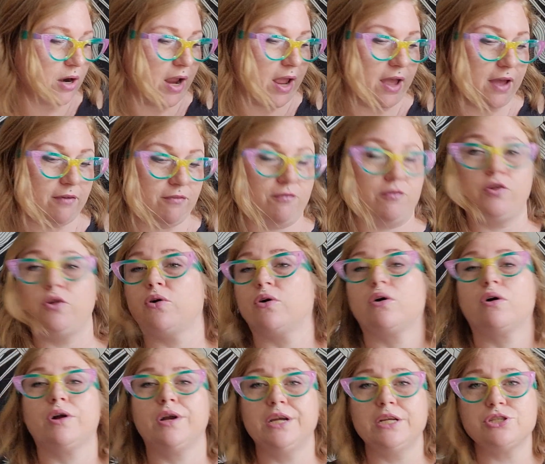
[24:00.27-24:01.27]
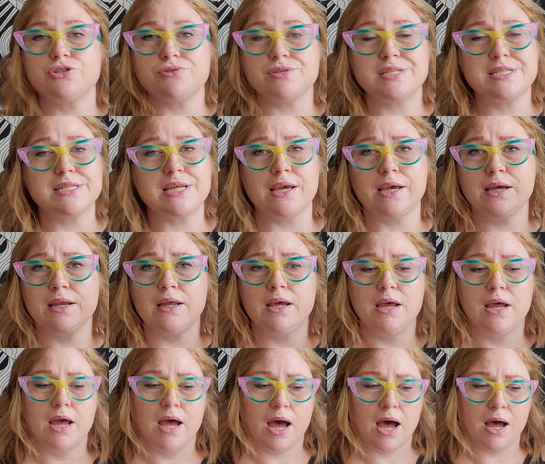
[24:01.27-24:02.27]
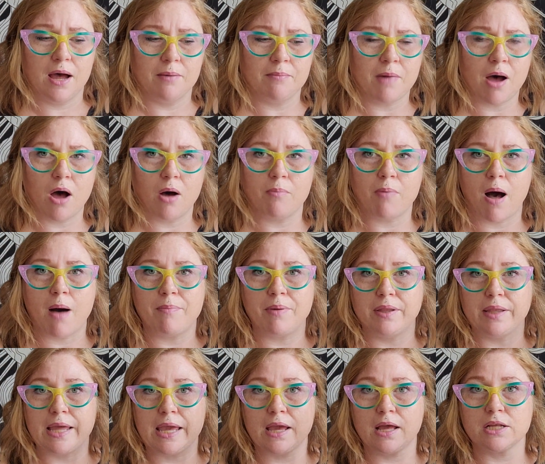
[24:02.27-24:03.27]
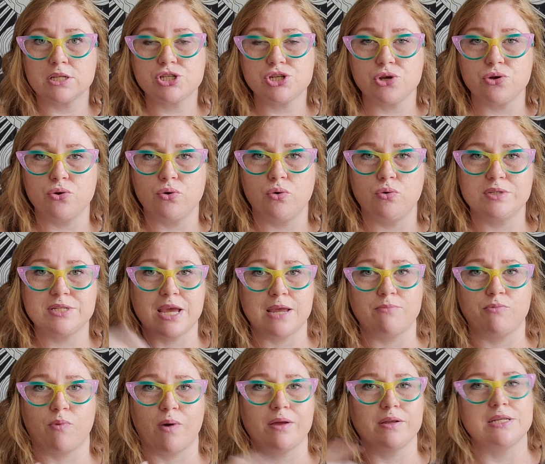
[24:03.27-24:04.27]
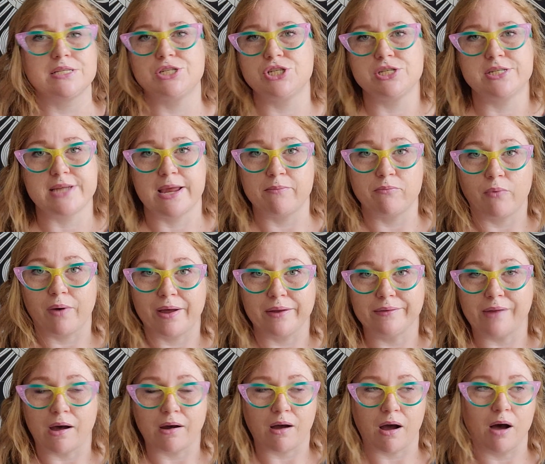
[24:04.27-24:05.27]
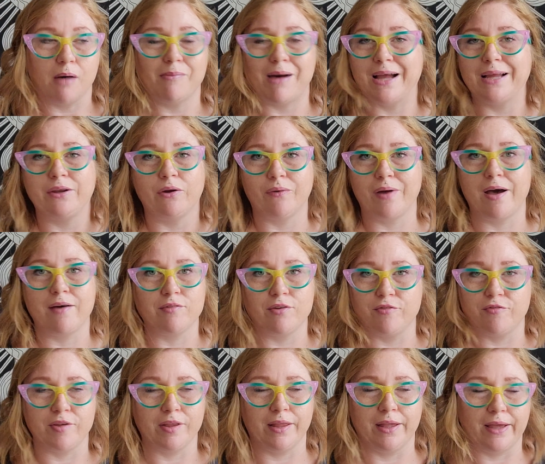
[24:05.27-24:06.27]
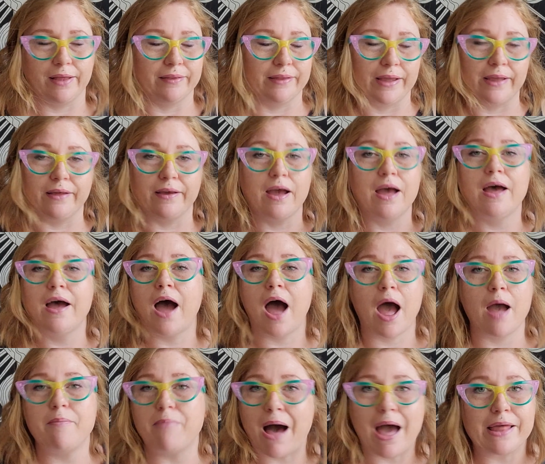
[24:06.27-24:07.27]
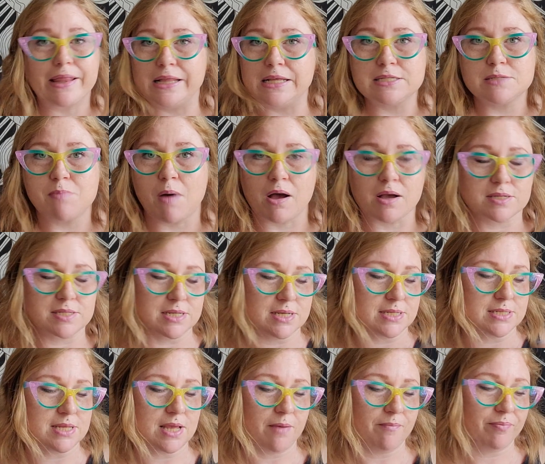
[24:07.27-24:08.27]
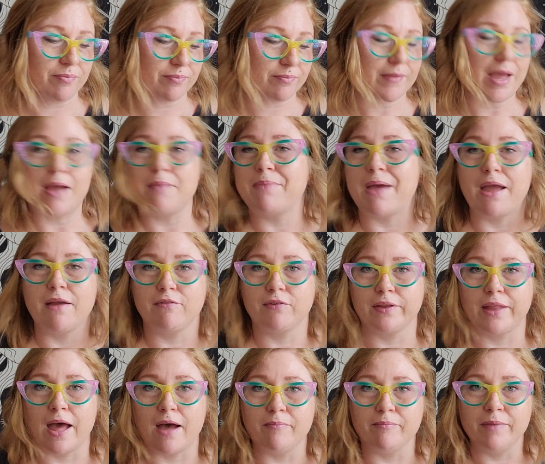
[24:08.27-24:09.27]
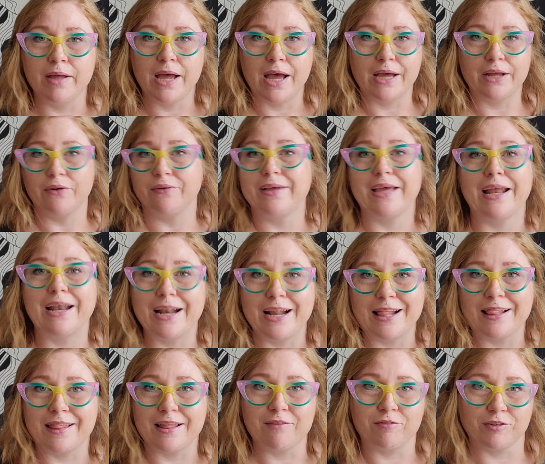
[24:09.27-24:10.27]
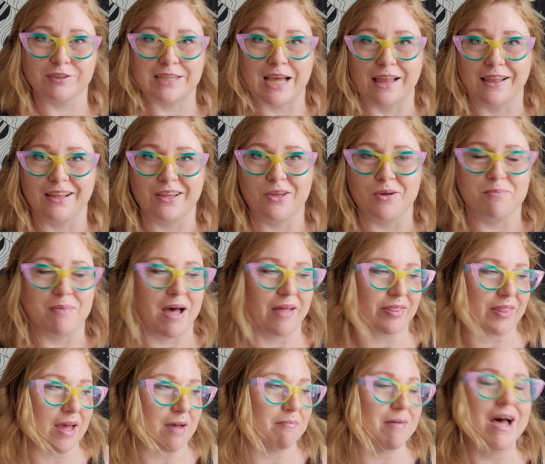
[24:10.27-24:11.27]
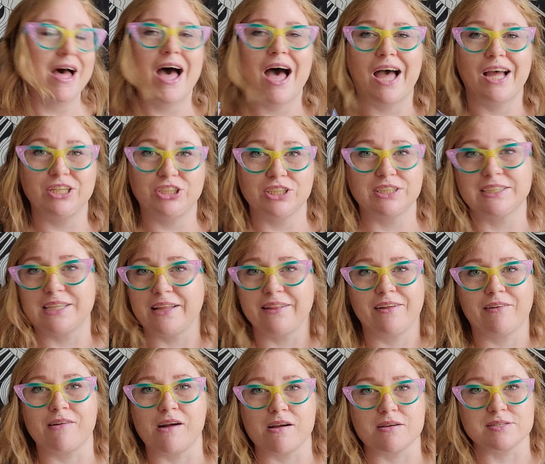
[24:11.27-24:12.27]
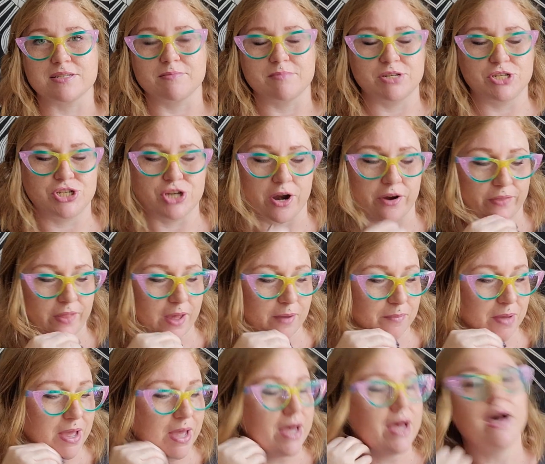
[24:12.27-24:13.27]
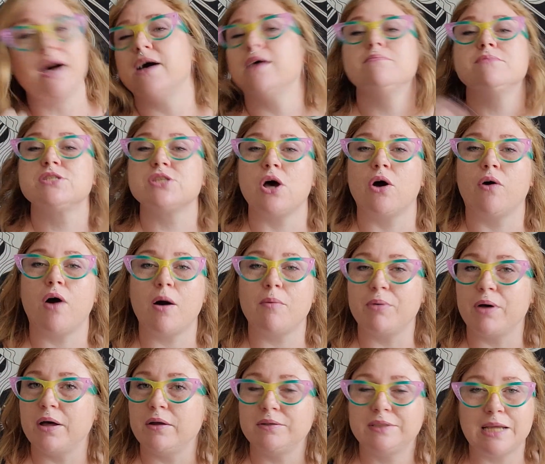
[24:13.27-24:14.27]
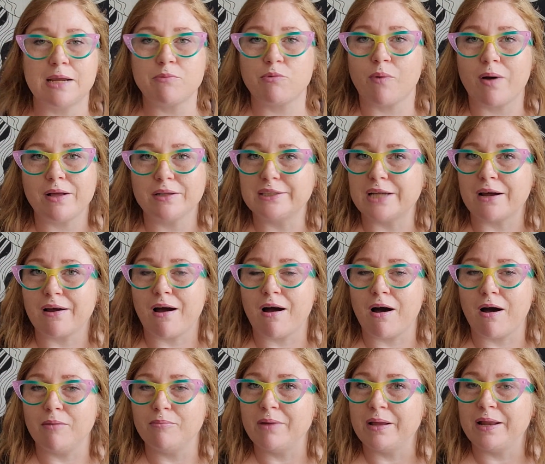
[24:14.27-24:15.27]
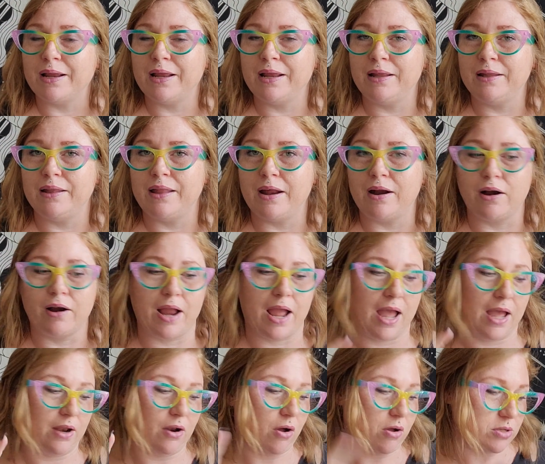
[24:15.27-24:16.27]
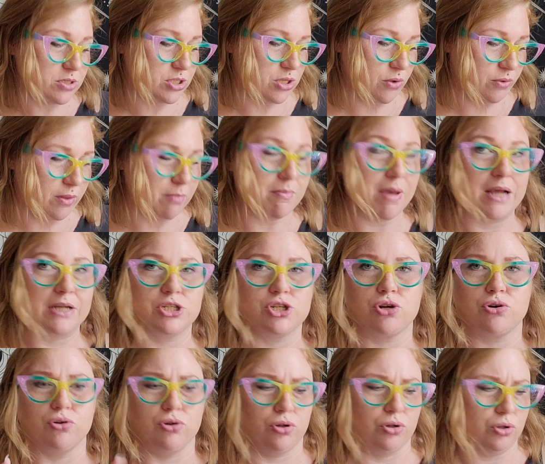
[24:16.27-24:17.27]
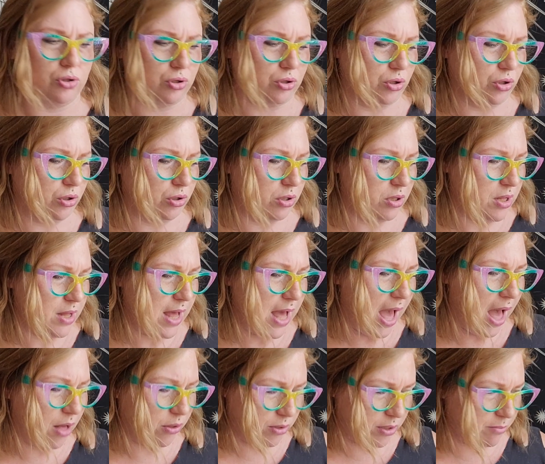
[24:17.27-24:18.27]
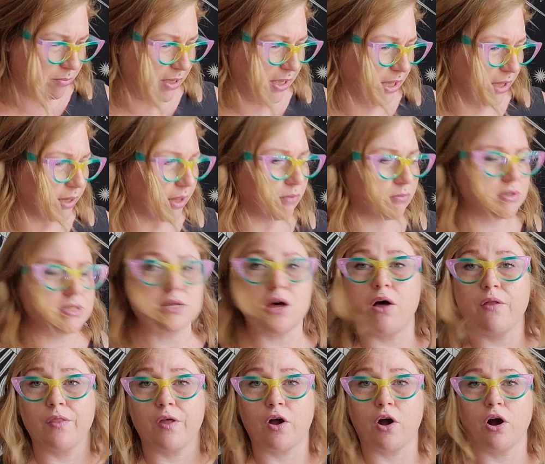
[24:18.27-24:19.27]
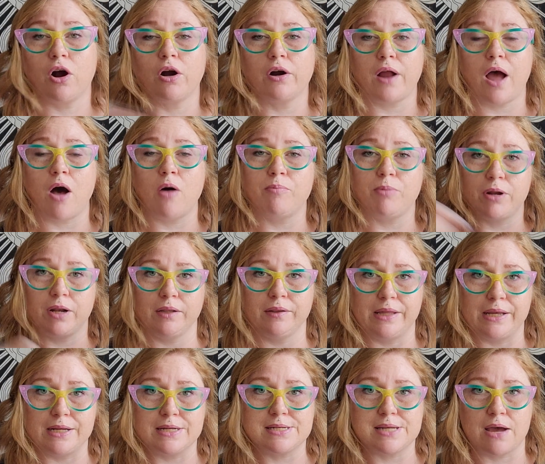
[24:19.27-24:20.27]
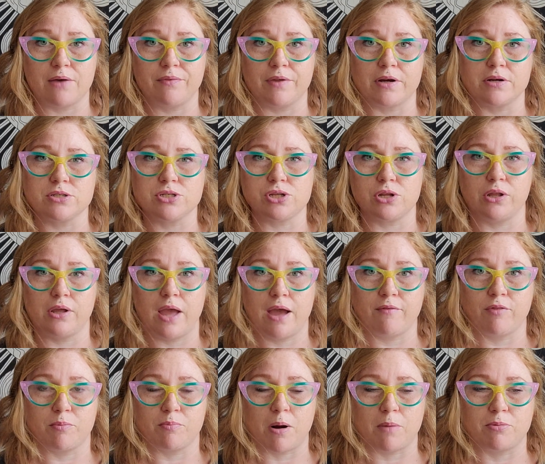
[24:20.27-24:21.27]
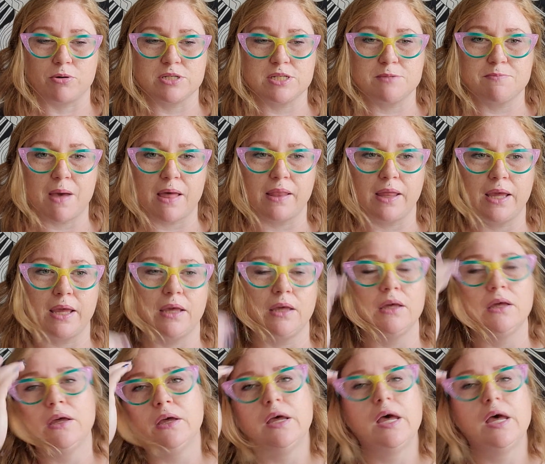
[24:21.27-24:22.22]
If you're interested, um, I'll pop a link to Tamed Wild. It's just tamedwild.com. I don't have an affiliate link. I buy these boxes I pay for them. I don't get anything for telling you about them. I just think they're awesome and share them. Um, so I'll put tamedwild.com in there and also the magical alchemy that was on the card. I'll put a link down there so that you have the proper spelling.